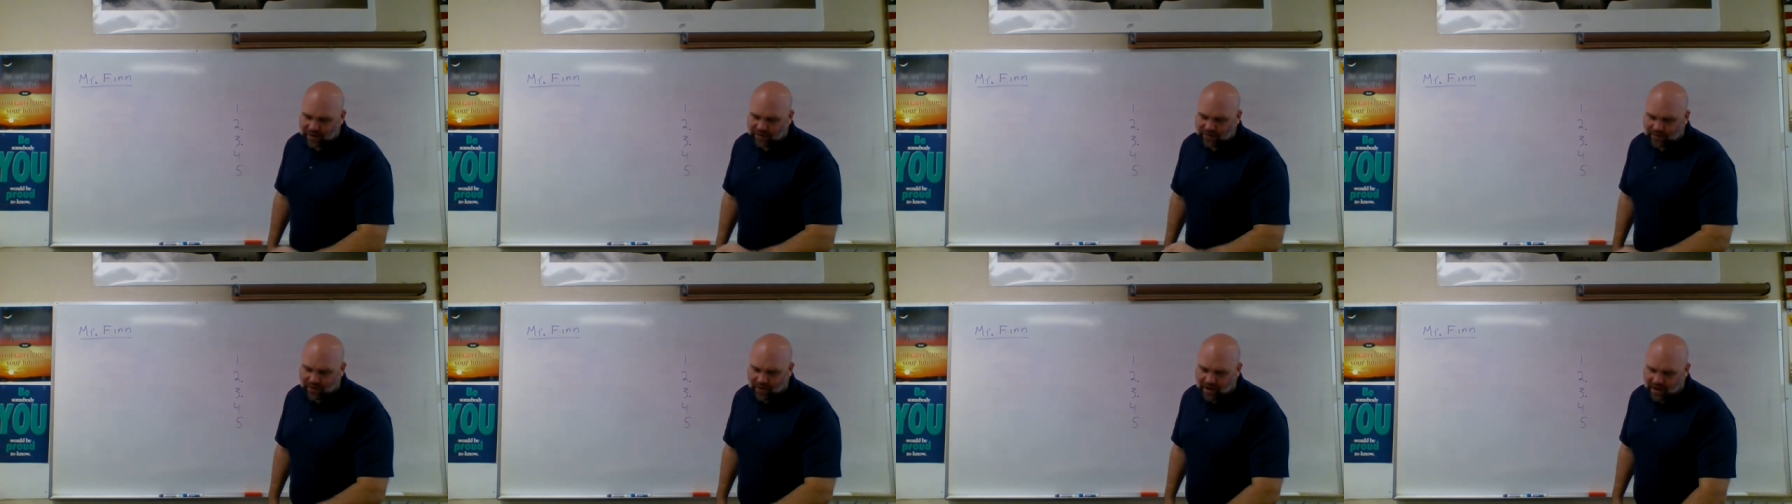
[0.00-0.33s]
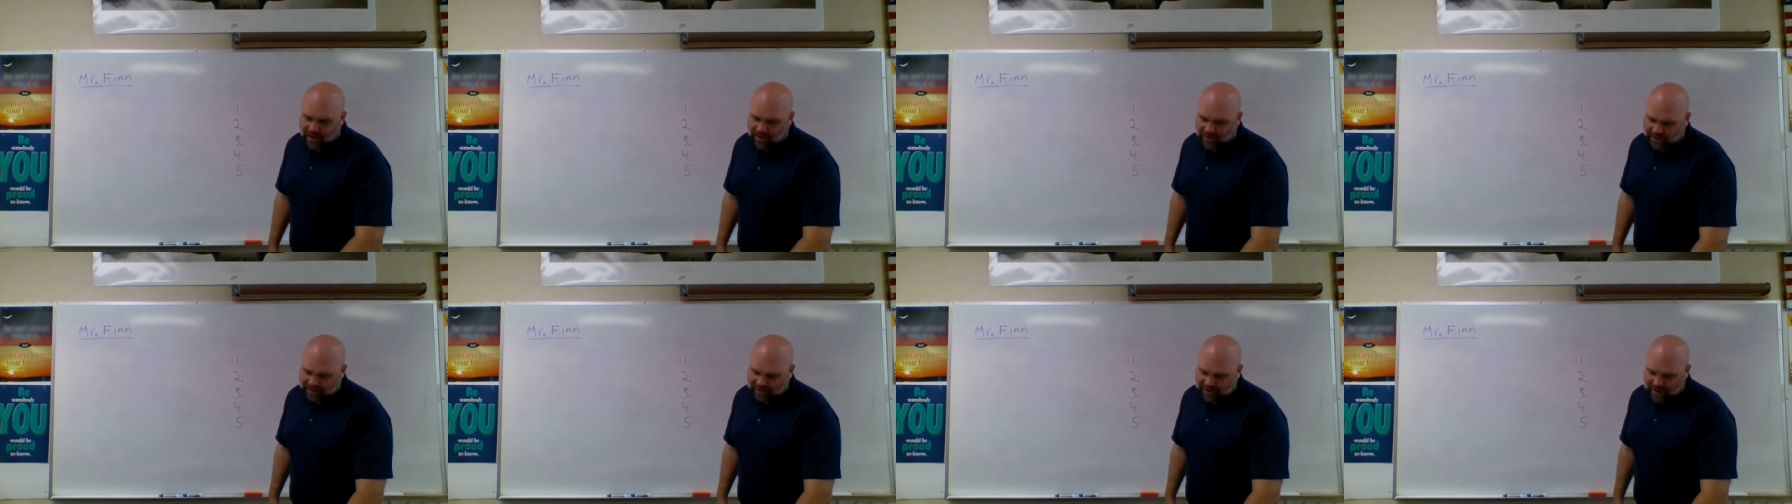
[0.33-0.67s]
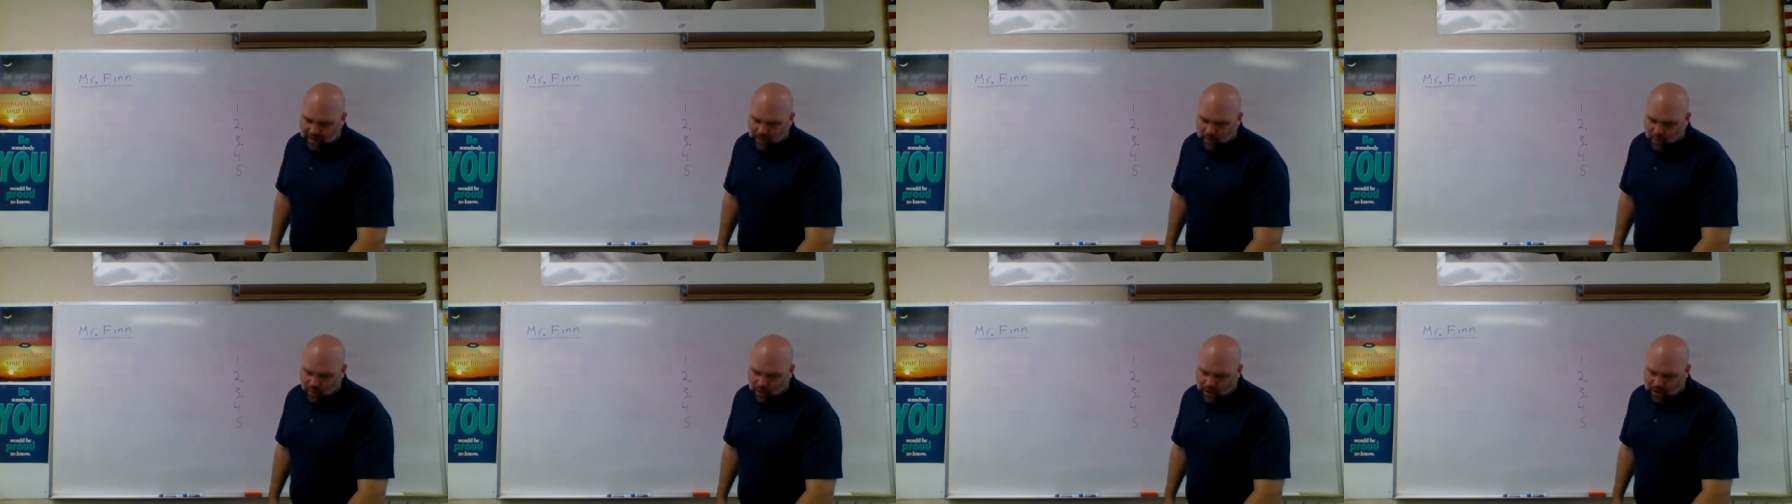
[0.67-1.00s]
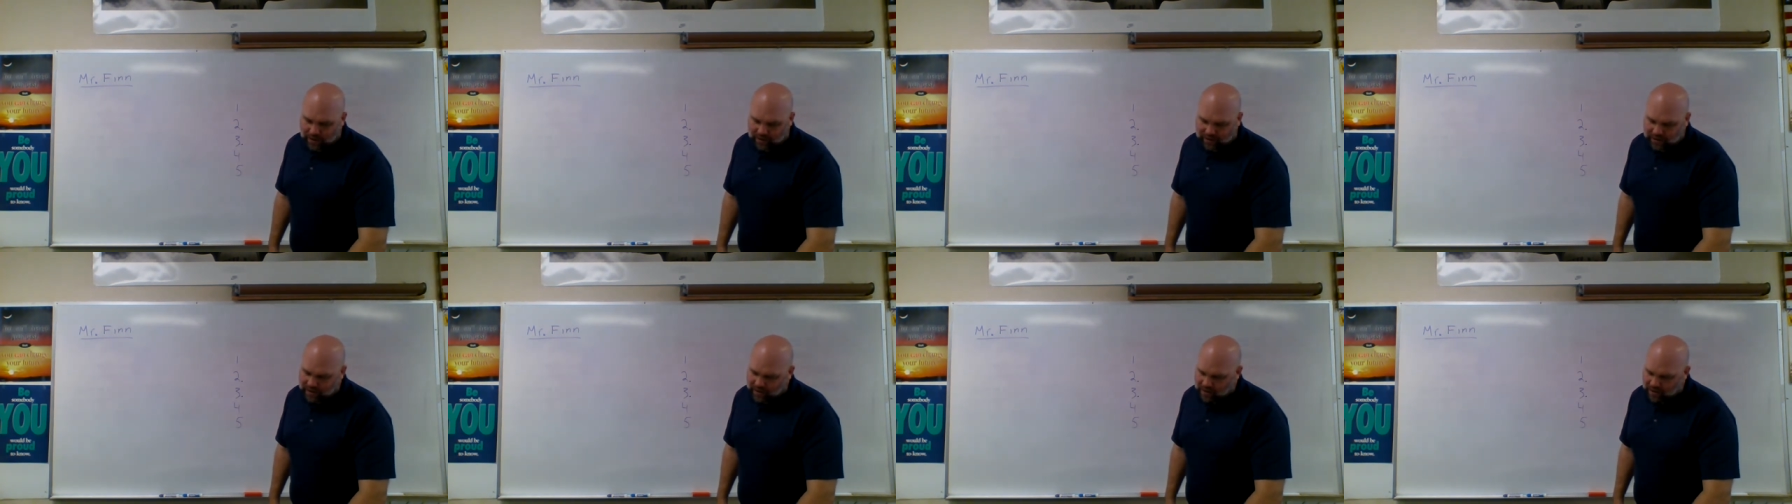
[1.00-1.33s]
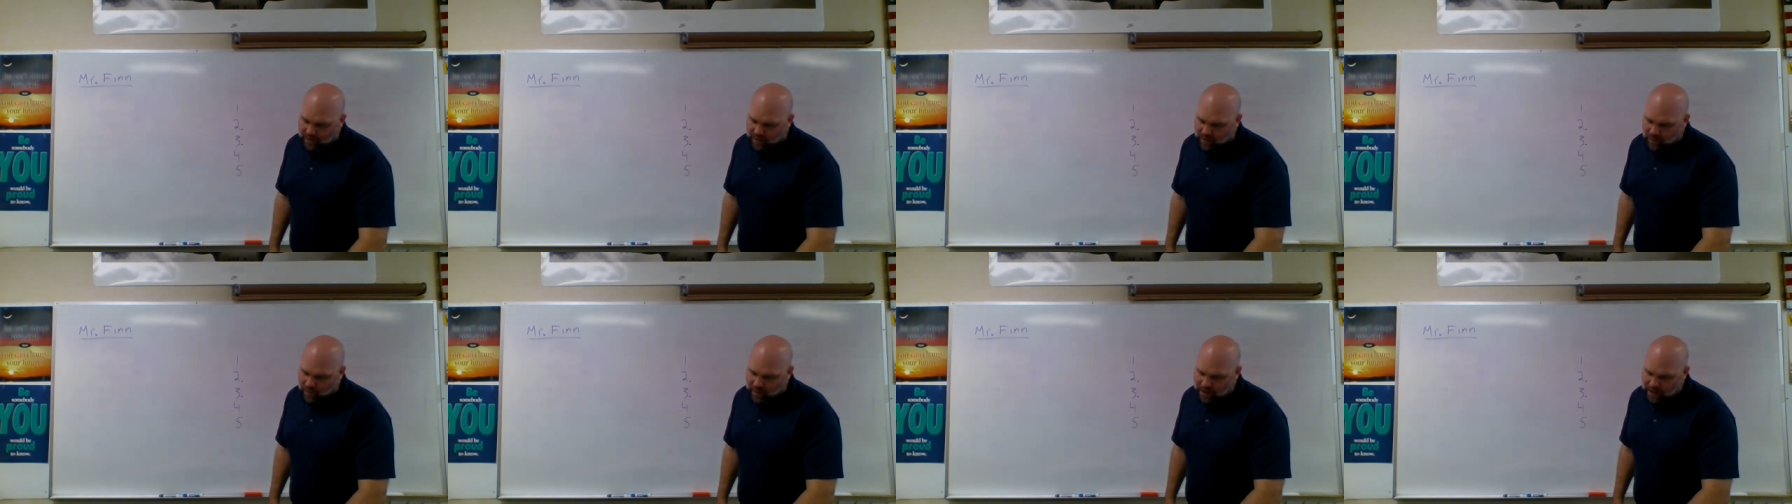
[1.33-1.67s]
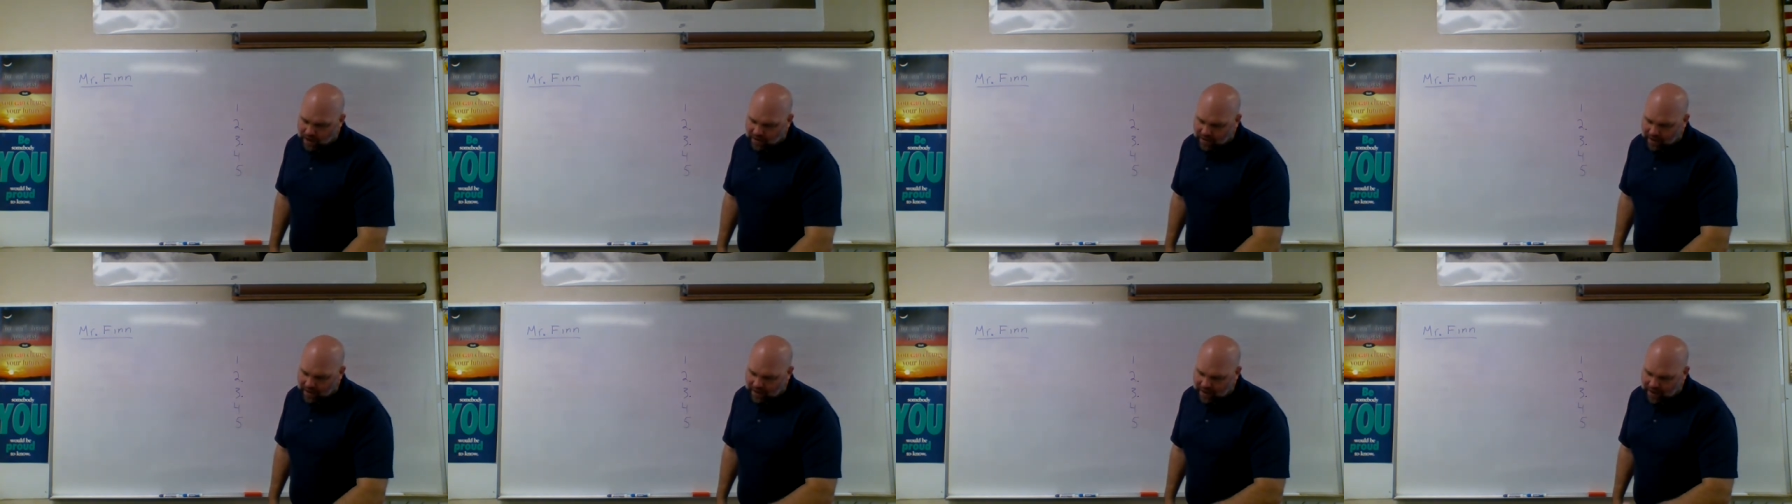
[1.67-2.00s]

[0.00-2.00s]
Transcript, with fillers: fall on the same ones. I don't know why that